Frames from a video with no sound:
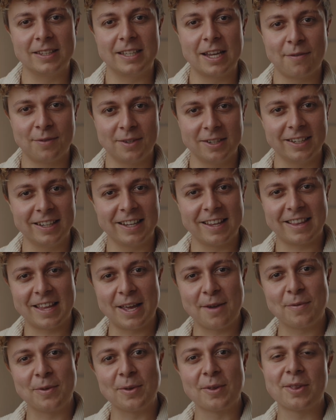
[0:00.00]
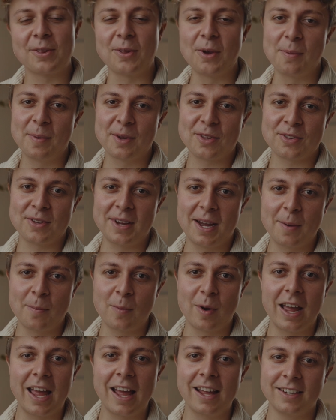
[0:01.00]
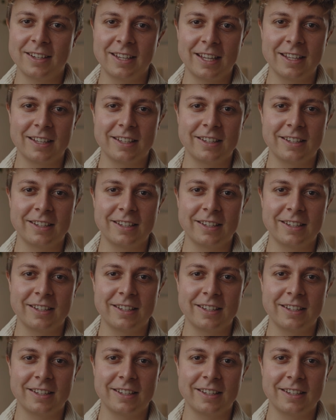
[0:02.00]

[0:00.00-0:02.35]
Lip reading: definitely save you so much time while editing,